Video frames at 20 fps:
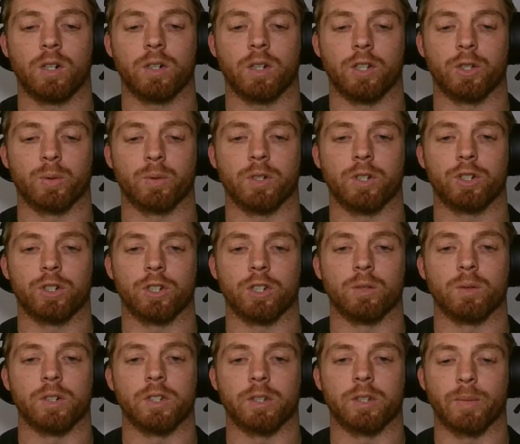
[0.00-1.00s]
I just want to show you
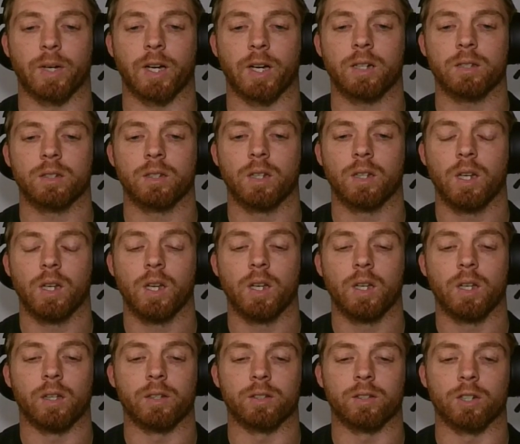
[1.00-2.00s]
what it's about.
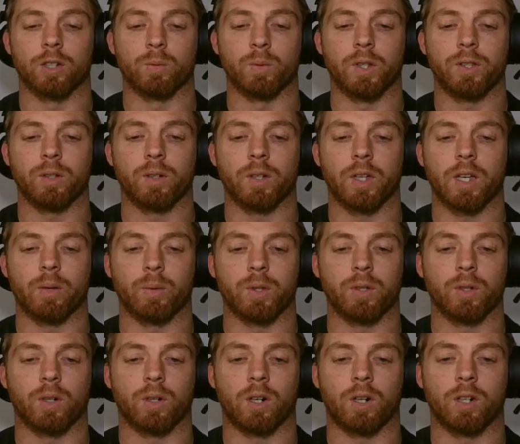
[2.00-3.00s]
So with your
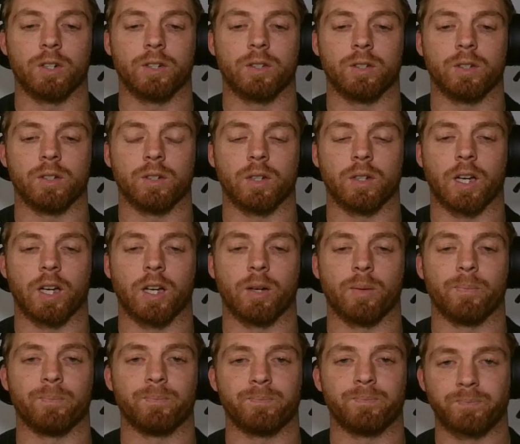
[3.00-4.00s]
R to your
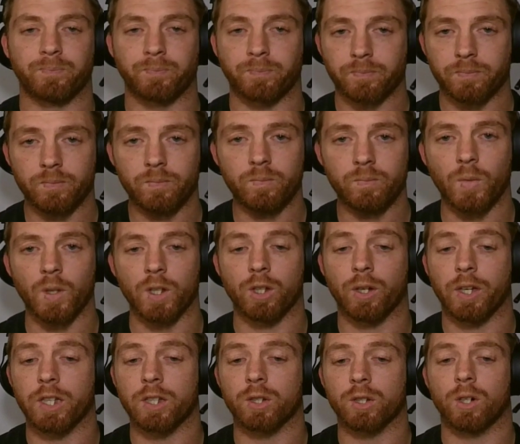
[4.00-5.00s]

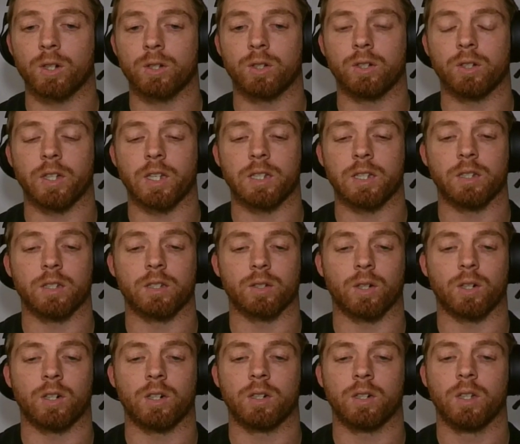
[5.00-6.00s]
SR to your
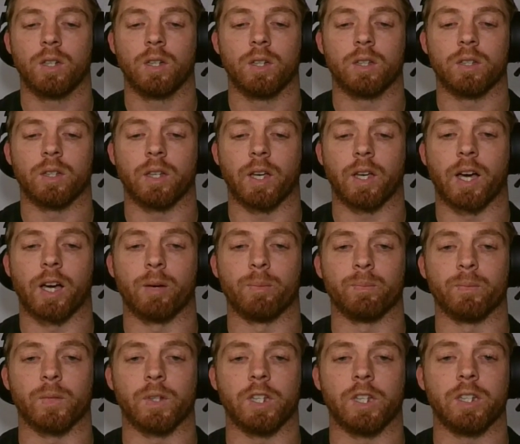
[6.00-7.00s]
SSR,
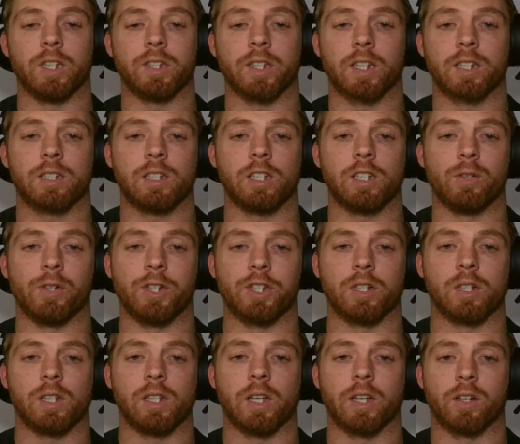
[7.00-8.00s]
he is actually
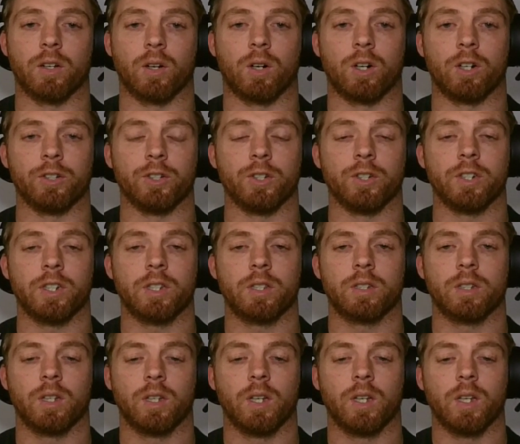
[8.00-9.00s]
originally an R unit.
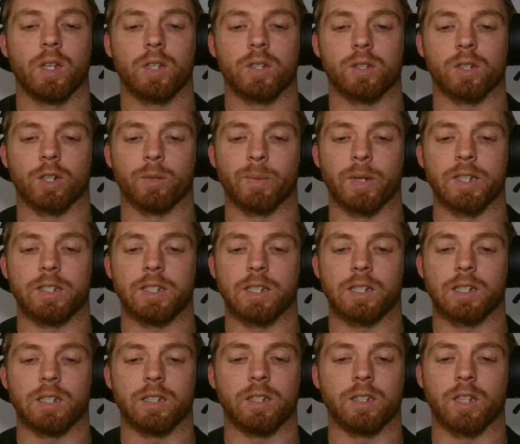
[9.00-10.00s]
So
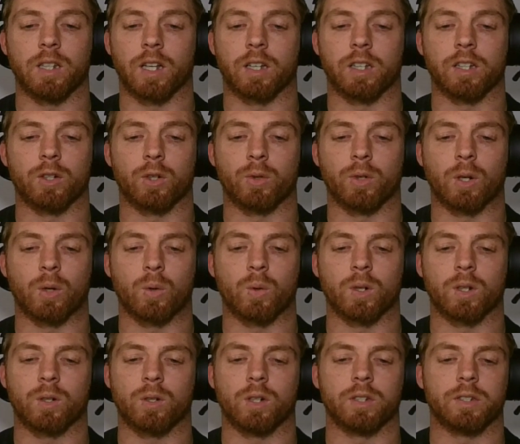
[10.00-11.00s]
basically, like
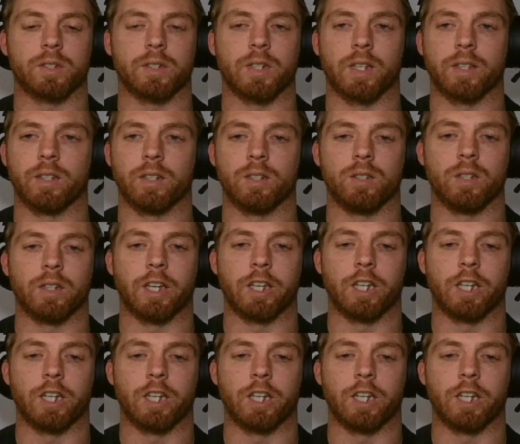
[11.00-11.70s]
it costs nothing to get